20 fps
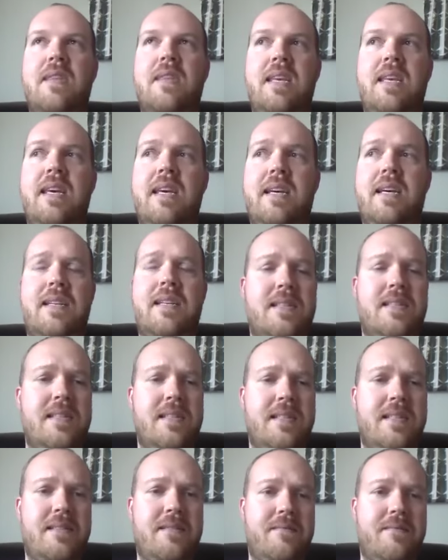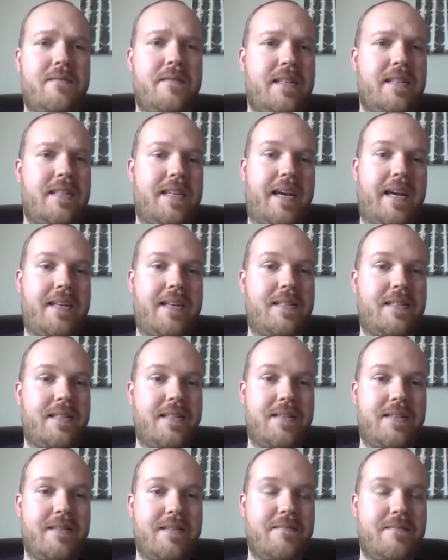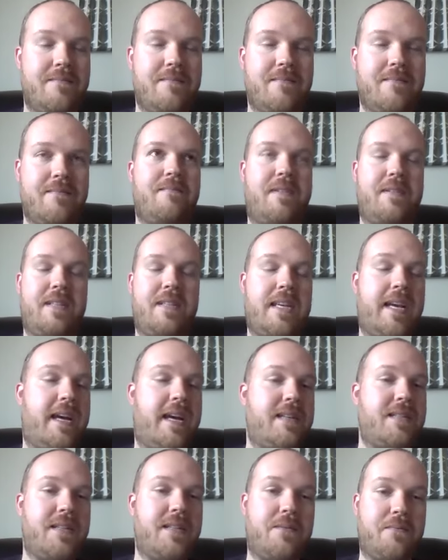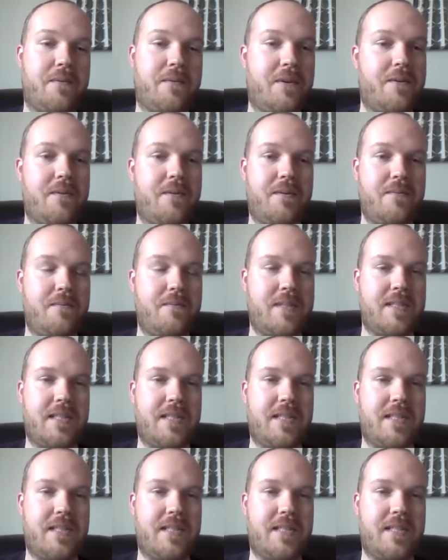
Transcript: yeah, it's a fantastic road with